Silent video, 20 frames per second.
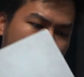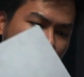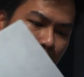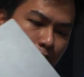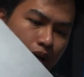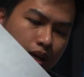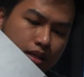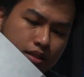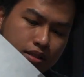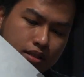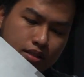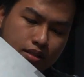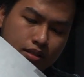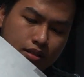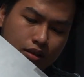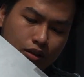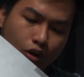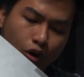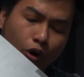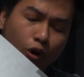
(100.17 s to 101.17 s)
Plus,
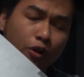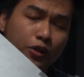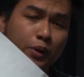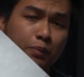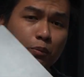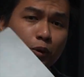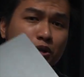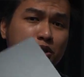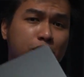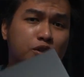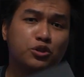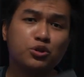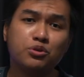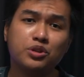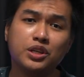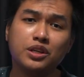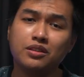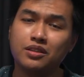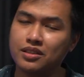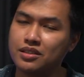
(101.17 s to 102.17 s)
all the ports that you
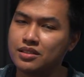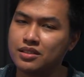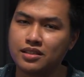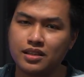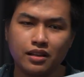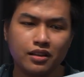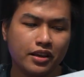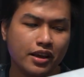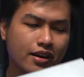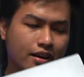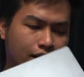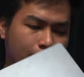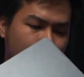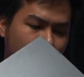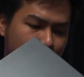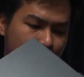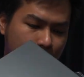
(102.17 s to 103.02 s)
need is still here.